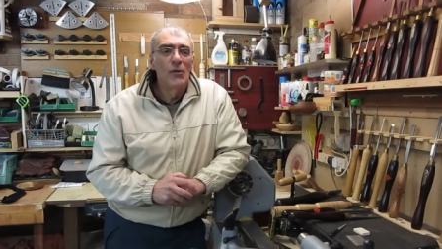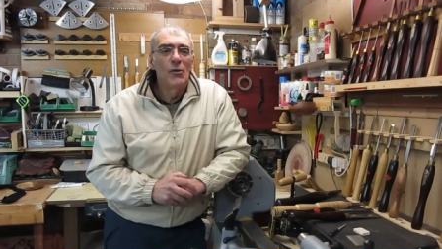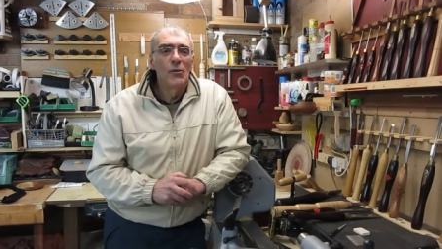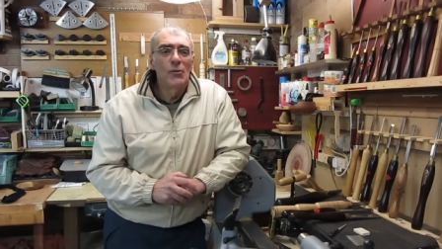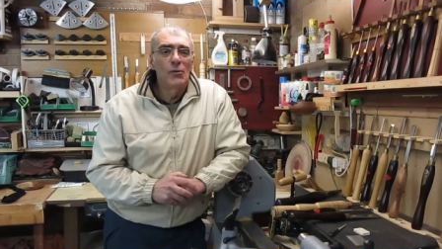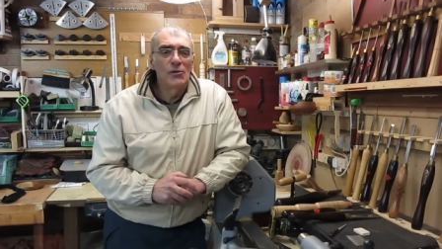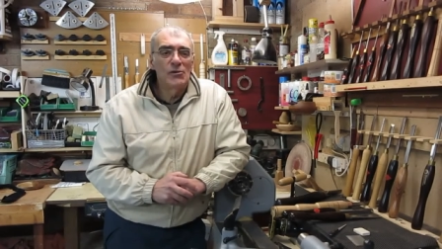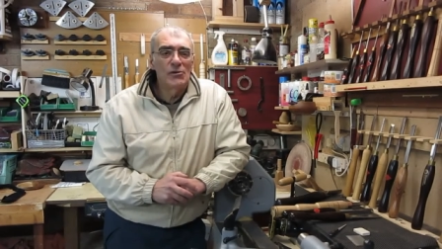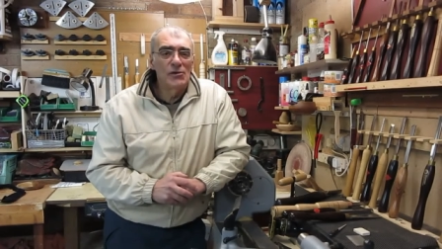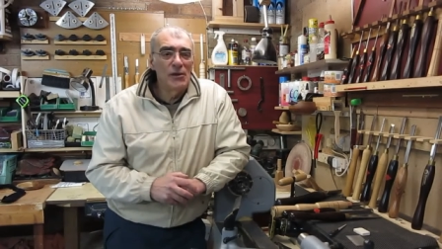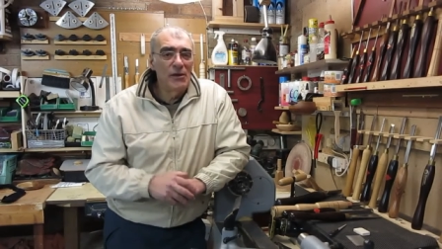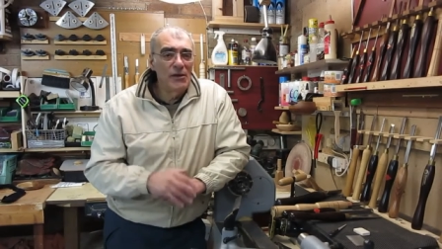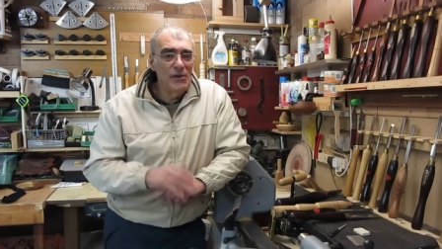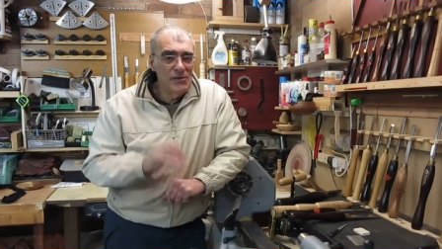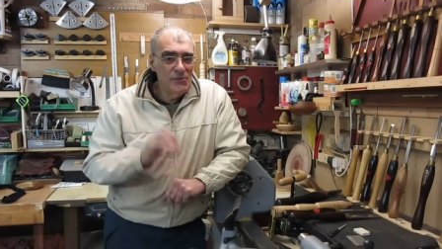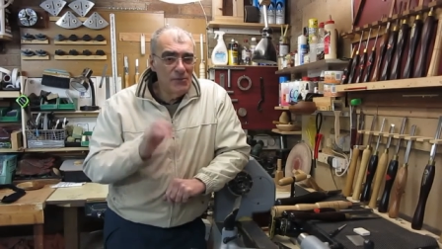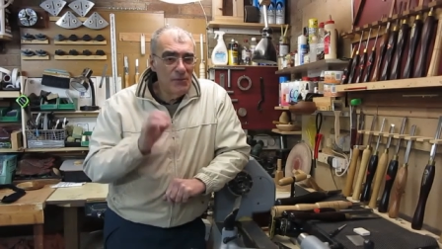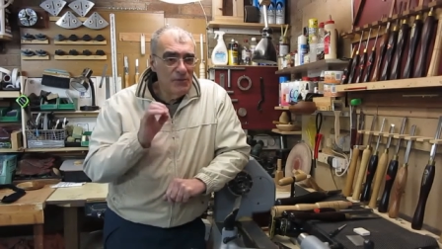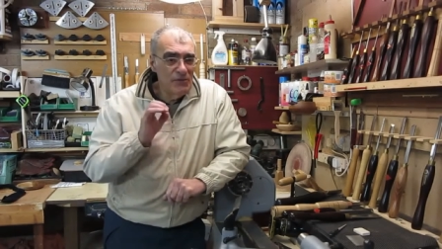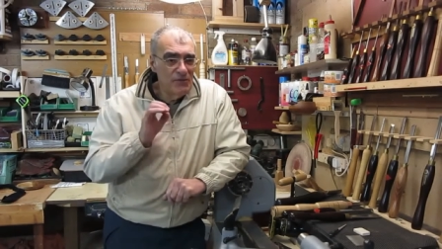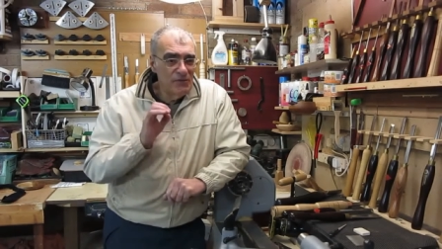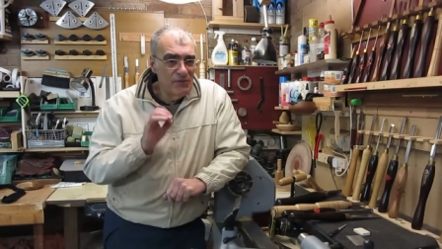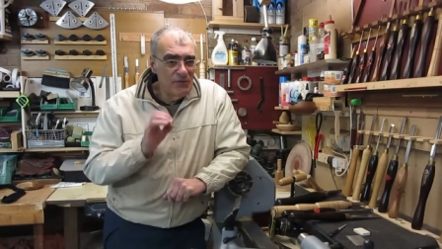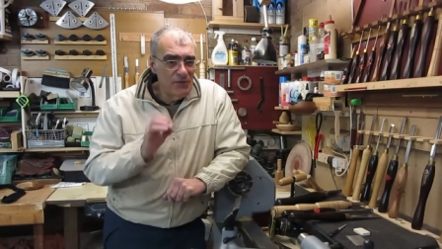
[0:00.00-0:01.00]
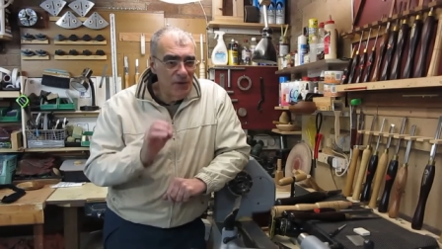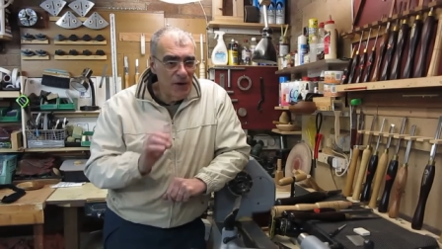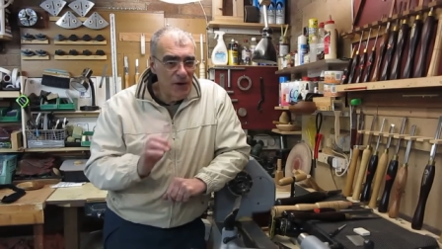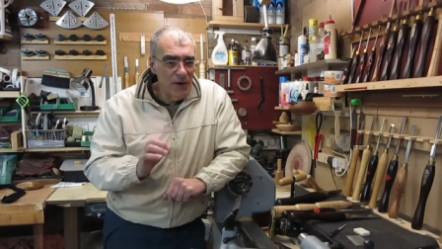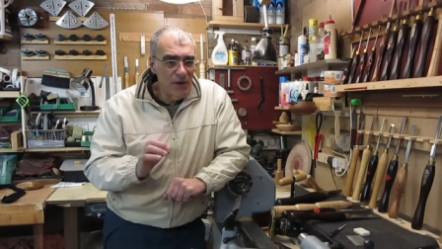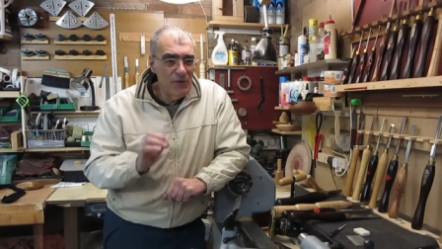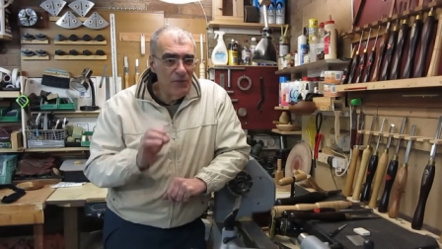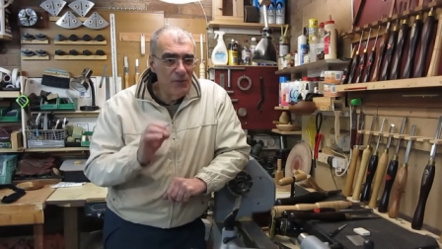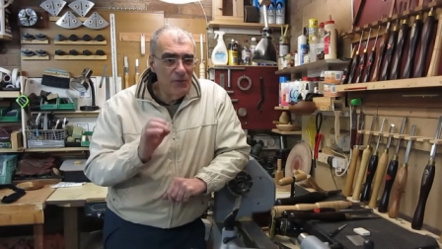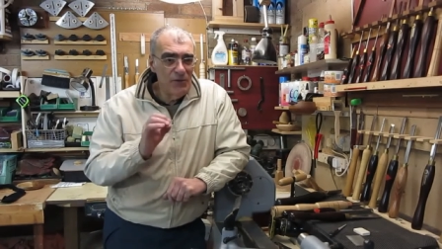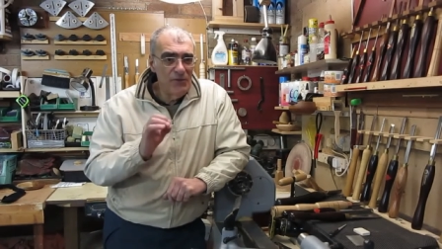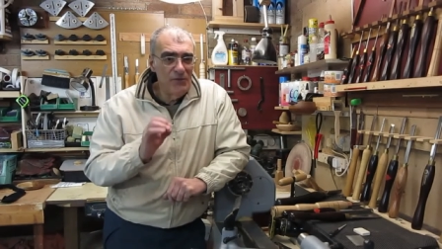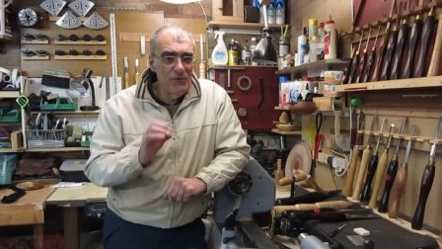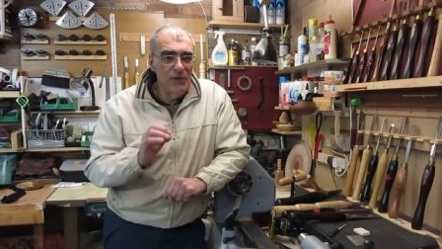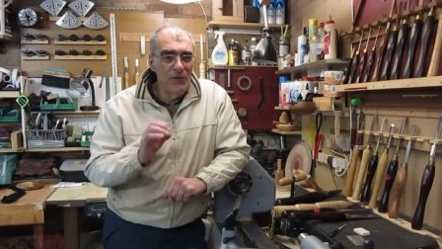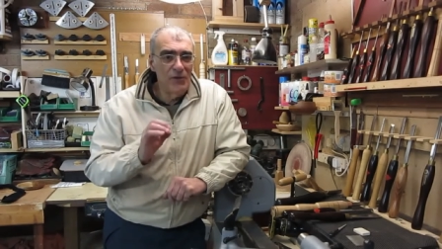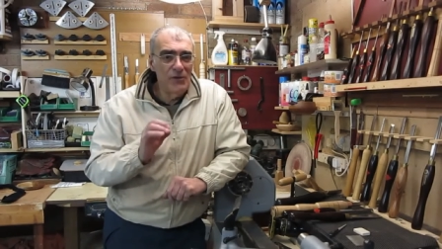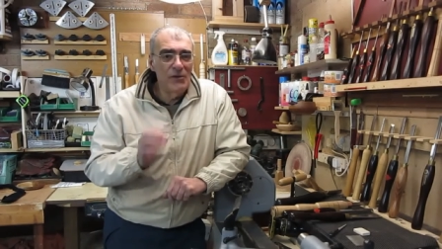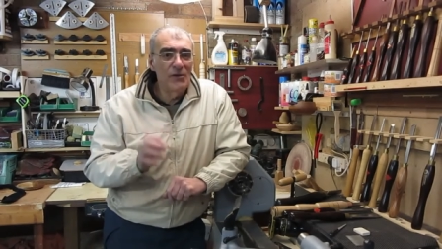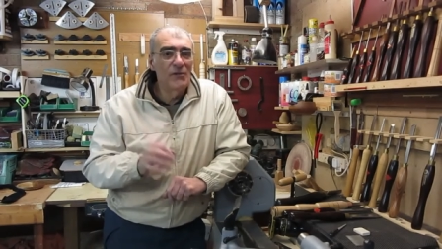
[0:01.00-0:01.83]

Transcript: which leads me very, very